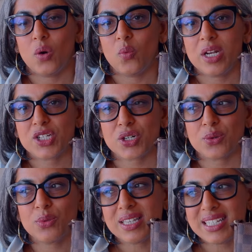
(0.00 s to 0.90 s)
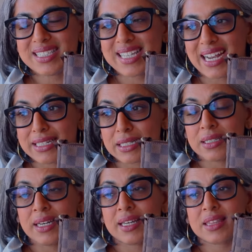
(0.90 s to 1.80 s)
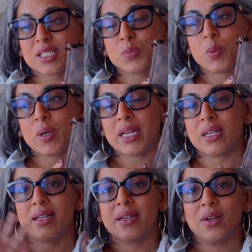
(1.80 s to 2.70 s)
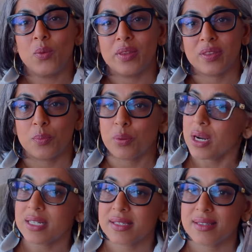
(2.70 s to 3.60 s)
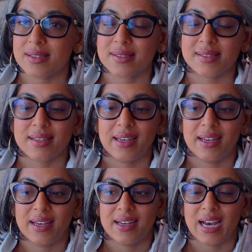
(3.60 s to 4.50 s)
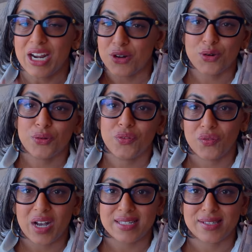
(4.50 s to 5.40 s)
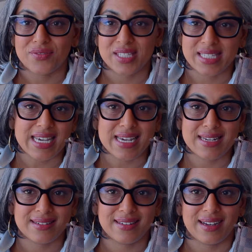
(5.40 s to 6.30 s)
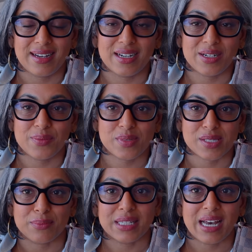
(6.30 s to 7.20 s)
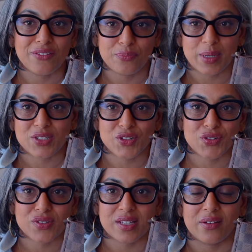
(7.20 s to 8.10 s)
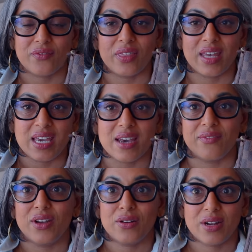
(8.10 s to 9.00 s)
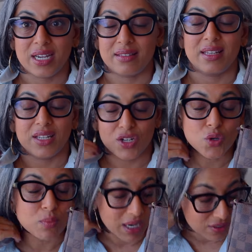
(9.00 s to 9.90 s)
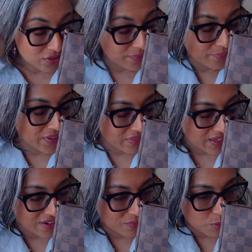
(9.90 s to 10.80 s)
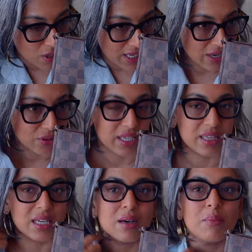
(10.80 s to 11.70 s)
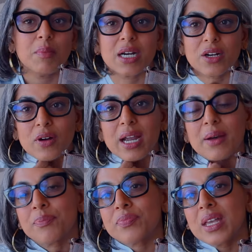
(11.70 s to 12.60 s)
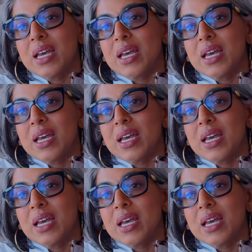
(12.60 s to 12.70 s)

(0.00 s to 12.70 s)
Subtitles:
which really technically at this point with the prices, I don't know if you guys have seen some live pictures of the new model that they have brought out in the monogram.